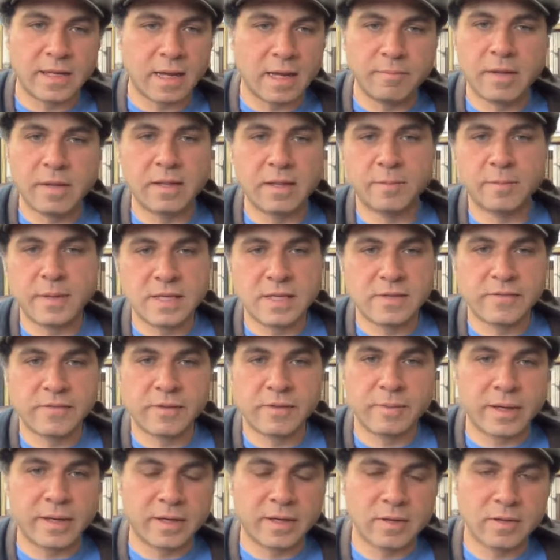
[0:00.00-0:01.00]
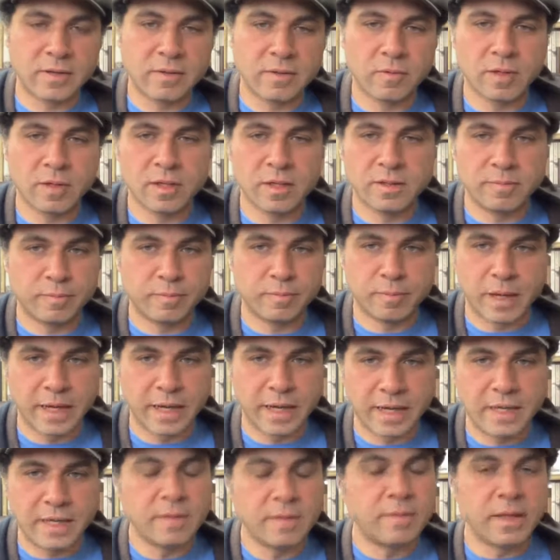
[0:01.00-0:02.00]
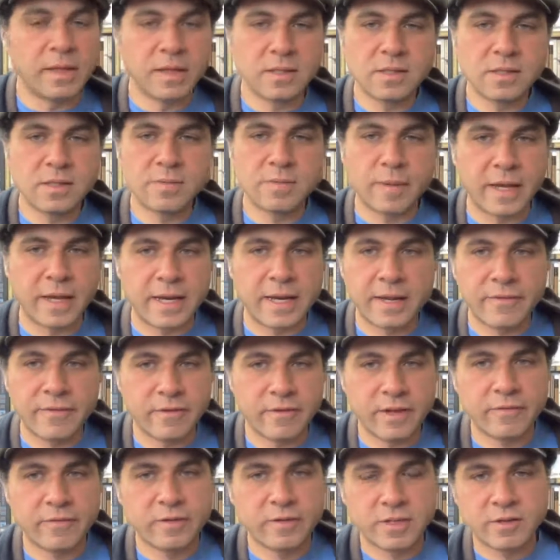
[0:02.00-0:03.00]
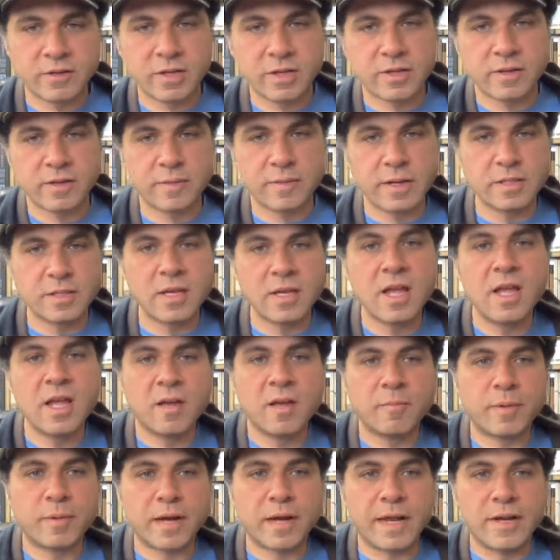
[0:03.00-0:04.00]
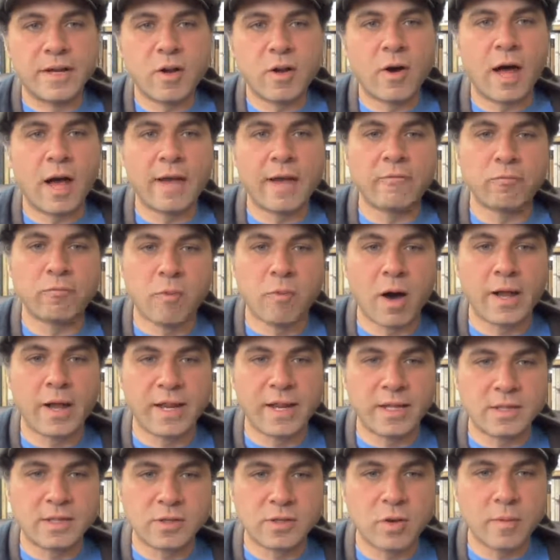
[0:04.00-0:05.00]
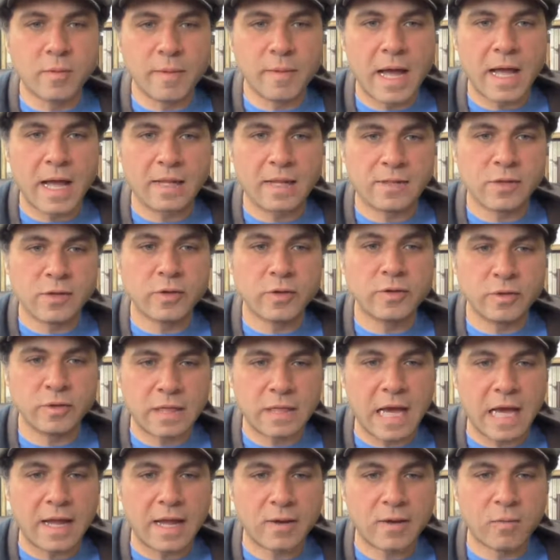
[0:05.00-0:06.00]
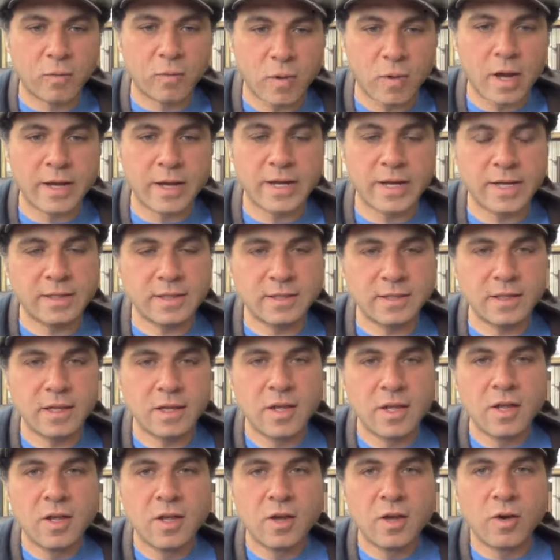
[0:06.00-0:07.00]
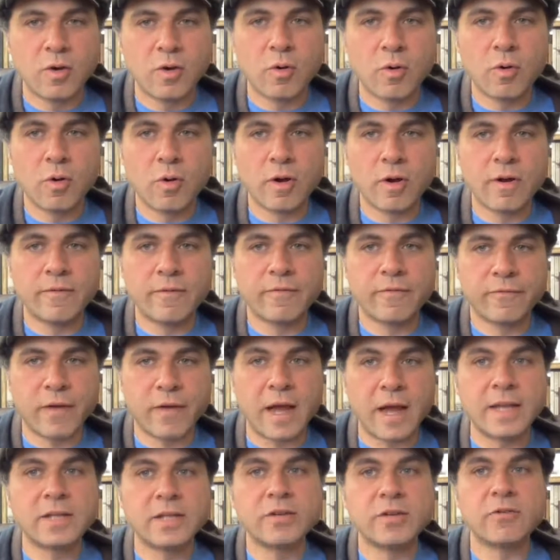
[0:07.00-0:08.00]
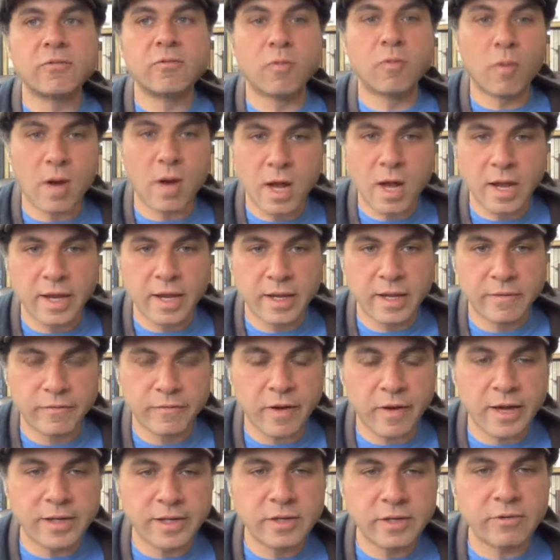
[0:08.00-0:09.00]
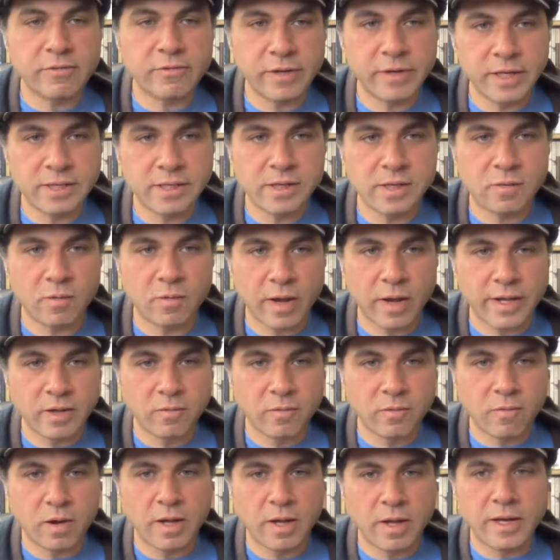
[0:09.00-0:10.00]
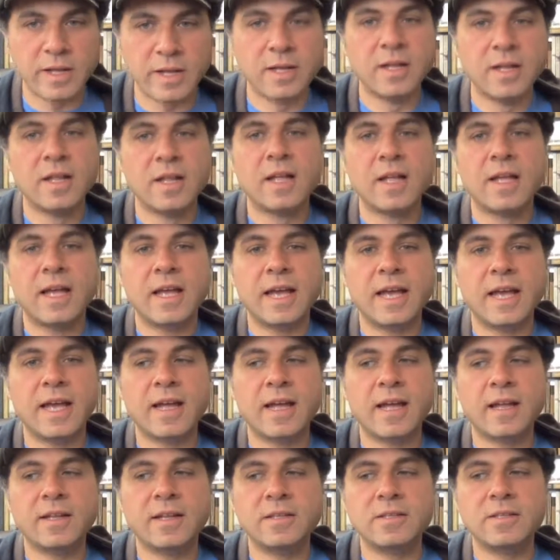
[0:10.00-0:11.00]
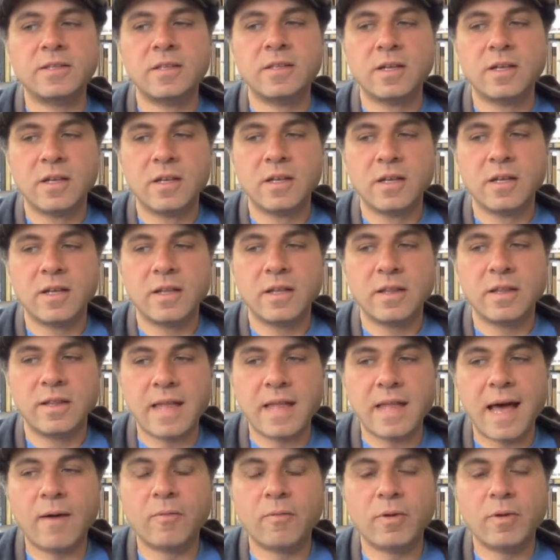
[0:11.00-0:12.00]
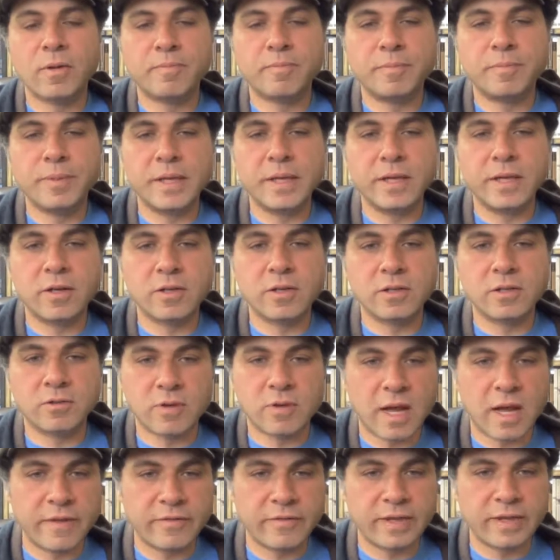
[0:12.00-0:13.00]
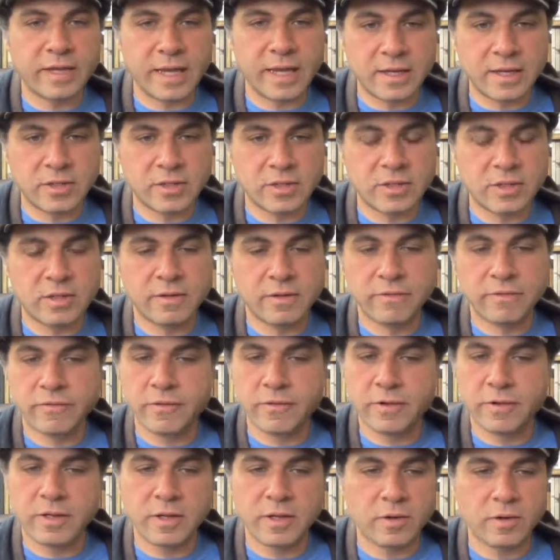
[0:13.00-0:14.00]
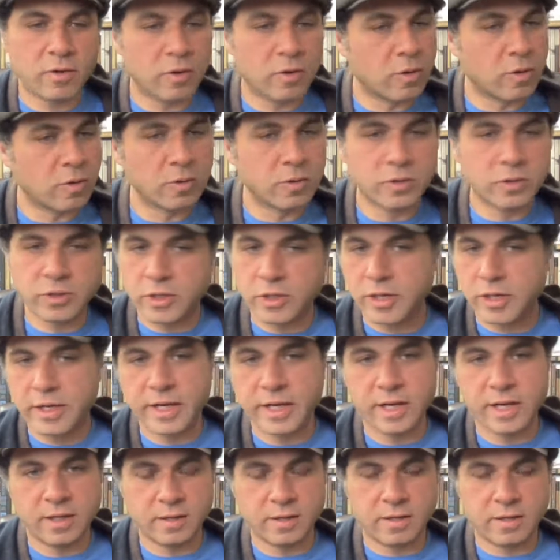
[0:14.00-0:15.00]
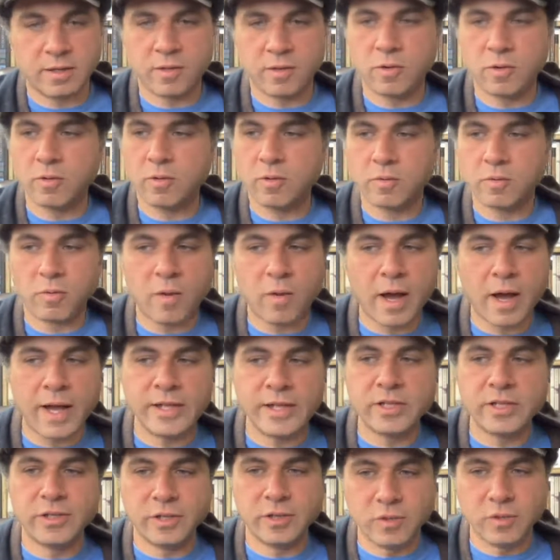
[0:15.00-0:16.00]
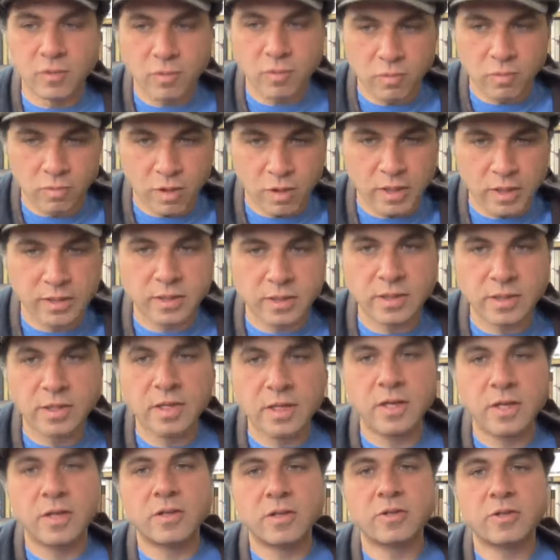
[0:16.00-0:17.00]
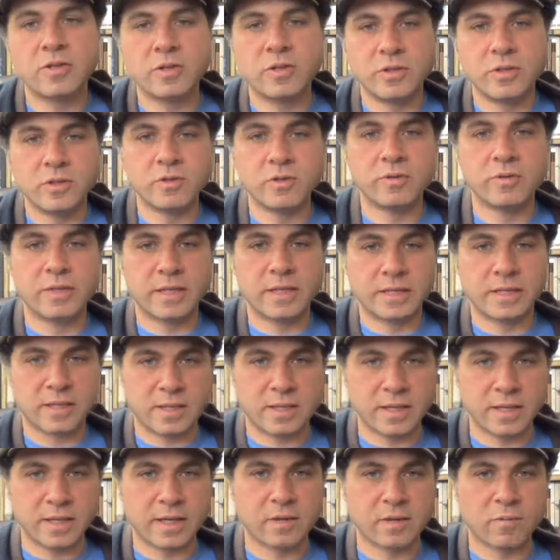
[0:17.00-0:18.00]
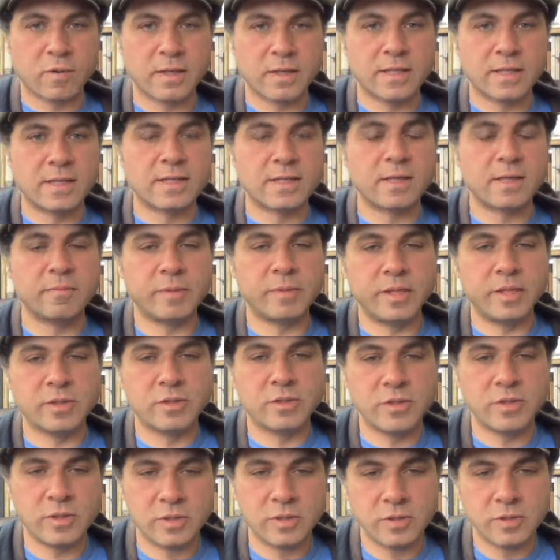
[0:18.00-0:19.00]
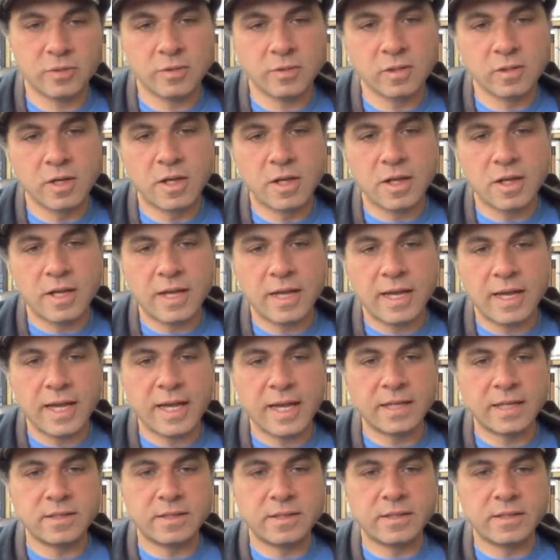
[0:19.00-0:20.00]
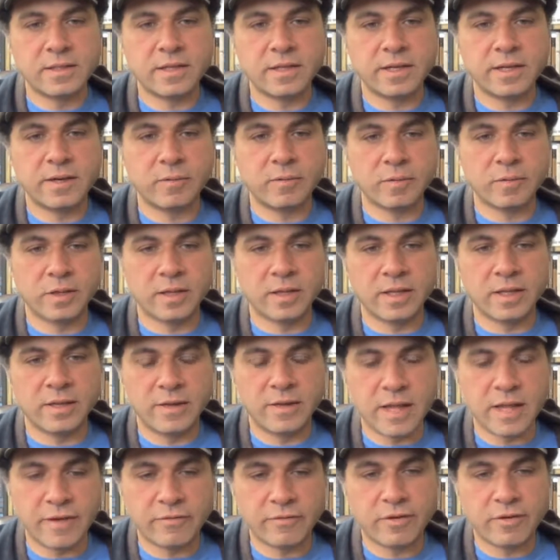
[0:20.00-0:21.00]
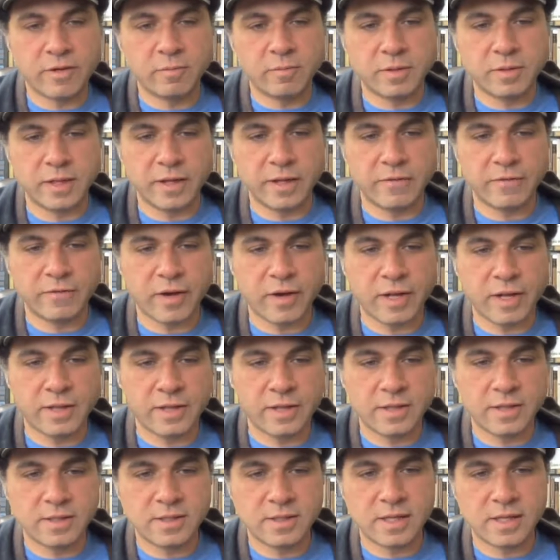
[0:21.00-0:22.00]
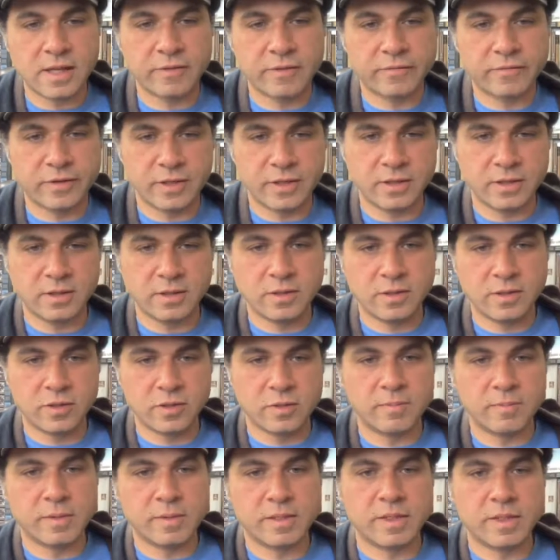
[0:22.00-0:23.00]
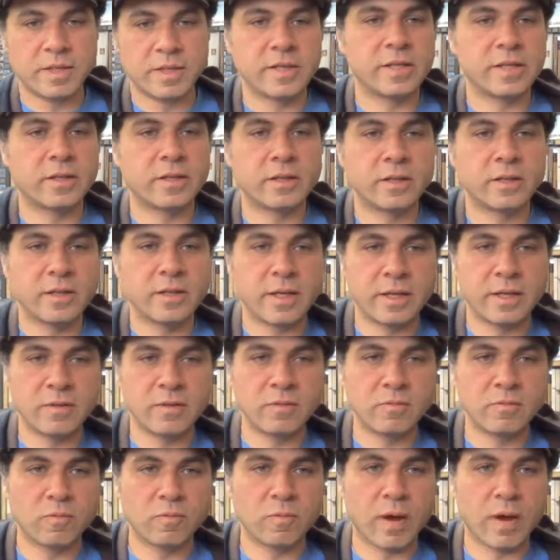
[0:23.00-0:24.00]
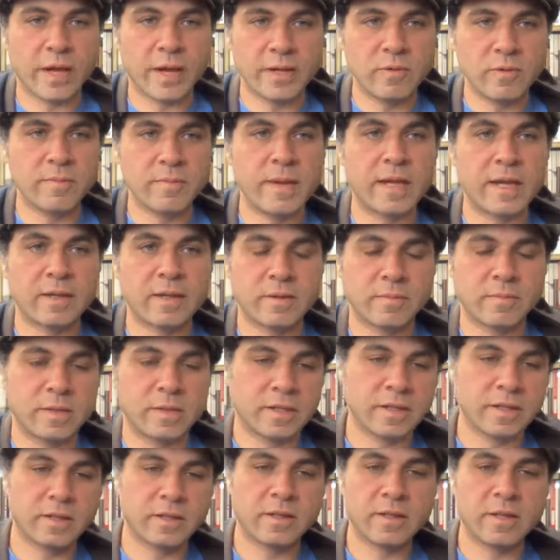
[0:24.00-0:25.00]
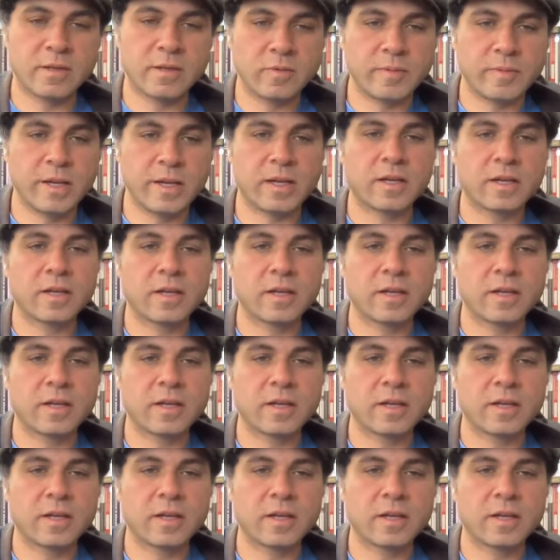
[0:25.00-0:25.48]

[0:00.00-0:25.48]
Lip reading: I'm not the best filmmaker in the world by any means, by any even stretch of the imagination, but I know I want it so bad. So you gotta want it, or find your why, find your reason why you want it, and that will be your driving engine for your whole journey. The whole, why do you want to do this thing? What does it mean to you? And it will inevitably find itself in your material and why you make the material that you make.